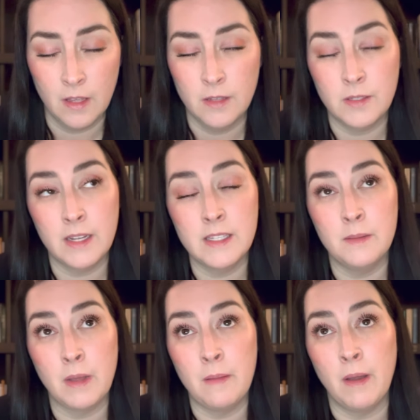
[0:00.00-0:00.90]
So I guess in
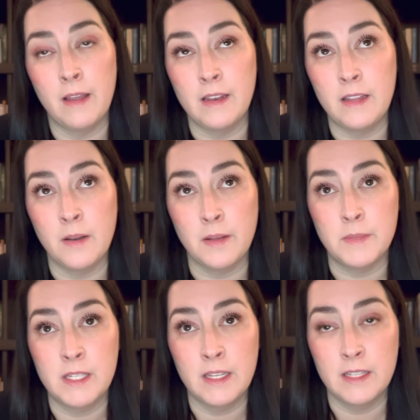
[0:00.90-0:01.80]
my mind, you know, I'm
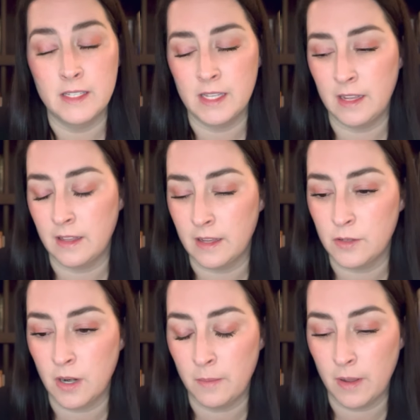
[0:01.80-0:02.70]
seeing this thing like
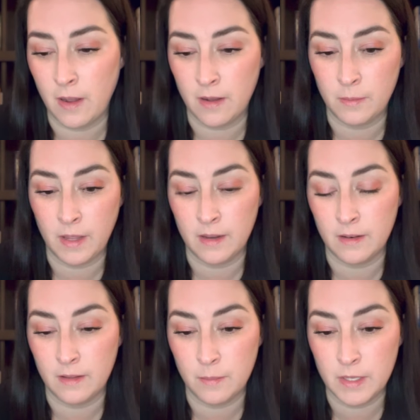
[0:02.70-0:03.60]
trauma economy
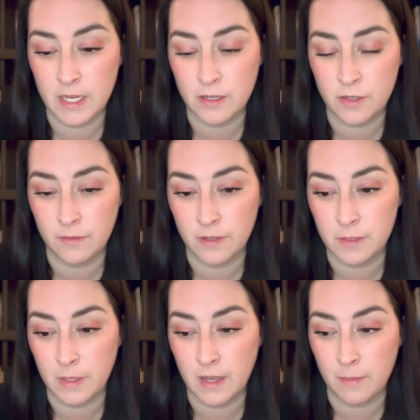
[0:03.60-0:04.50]
and the potential for it to
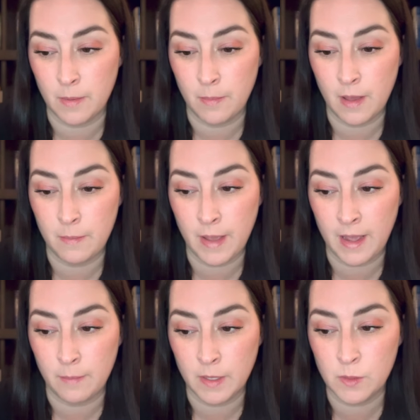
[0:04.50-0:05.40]
become a, a
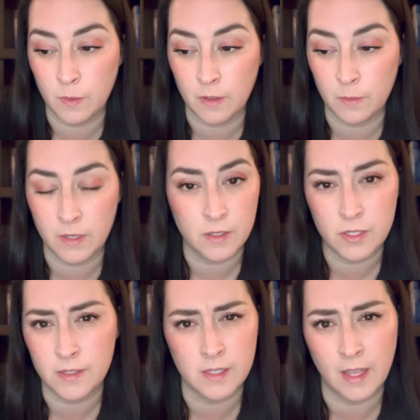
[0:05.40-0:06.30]
bad buzzword when it's
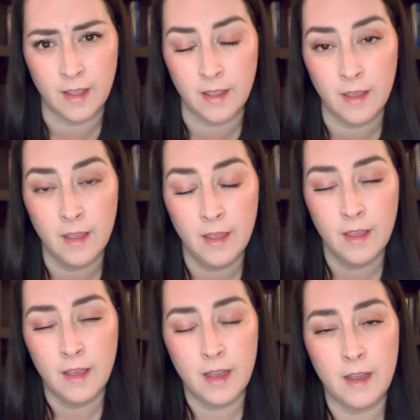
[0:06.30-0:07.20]
just like,
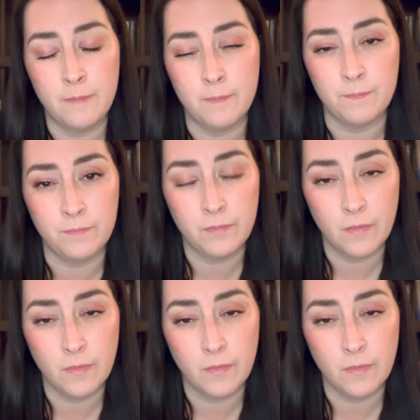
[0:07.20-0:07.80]
um,